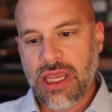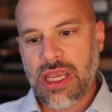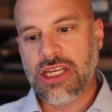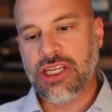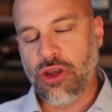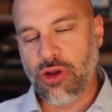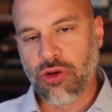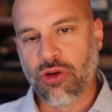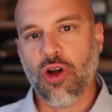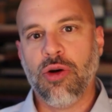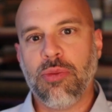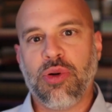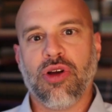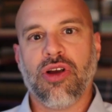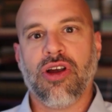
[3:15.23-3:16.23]
and you grow
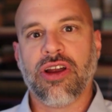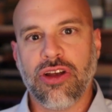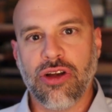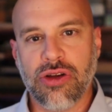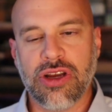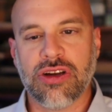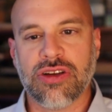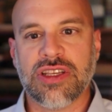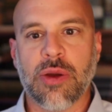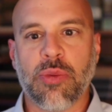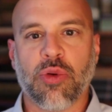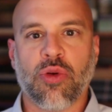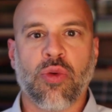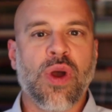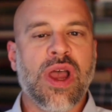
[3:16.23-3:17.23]
apart, go your
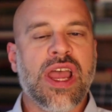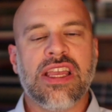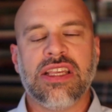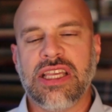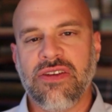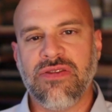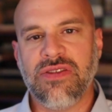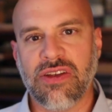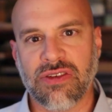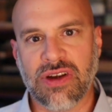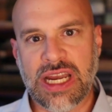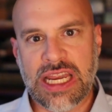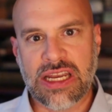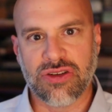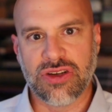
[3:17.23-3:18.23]
separate ways, have
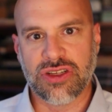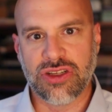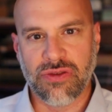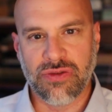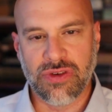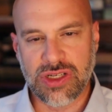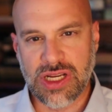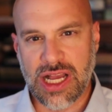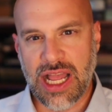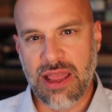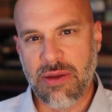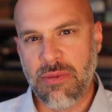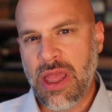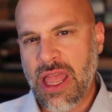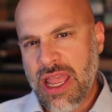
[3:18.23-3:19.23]
different interests over
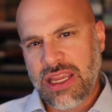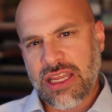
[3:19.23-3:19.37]
time?